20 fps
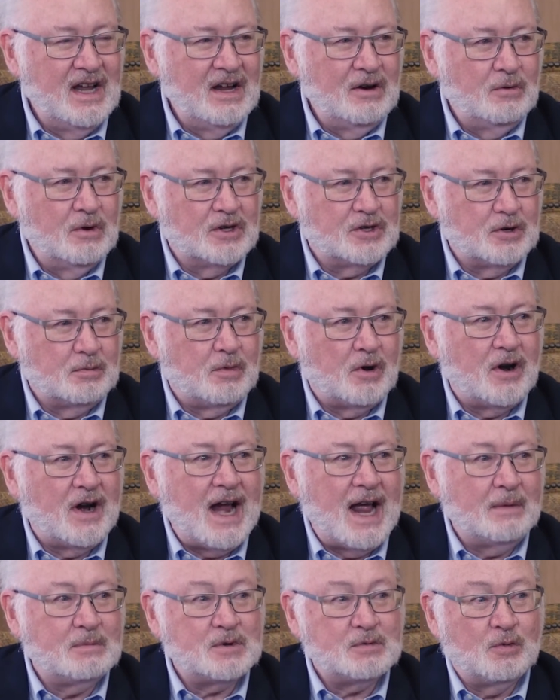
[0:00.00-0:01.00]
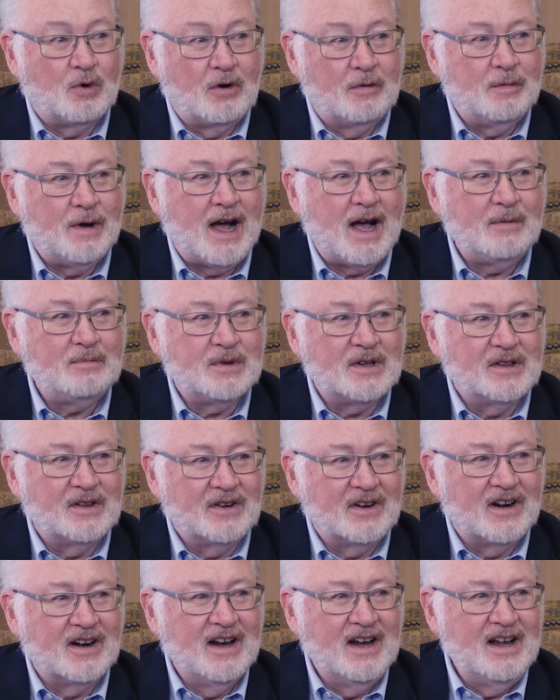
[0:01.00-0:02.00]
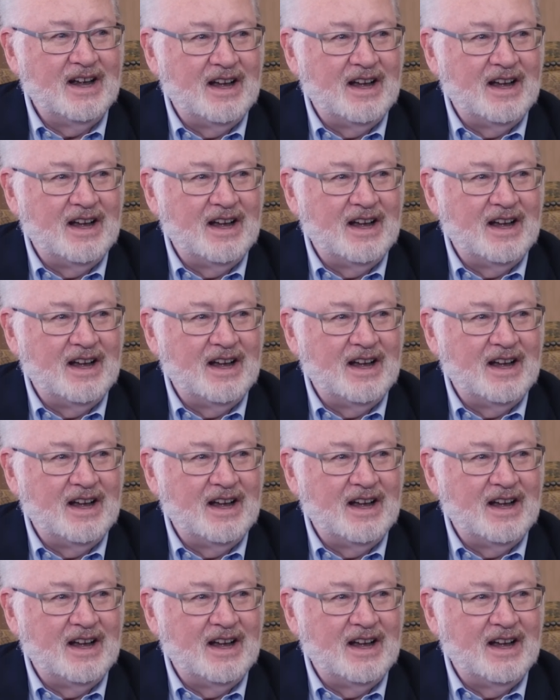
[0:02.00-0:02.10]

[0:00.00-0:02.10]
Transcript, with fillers: which are perhaps more popular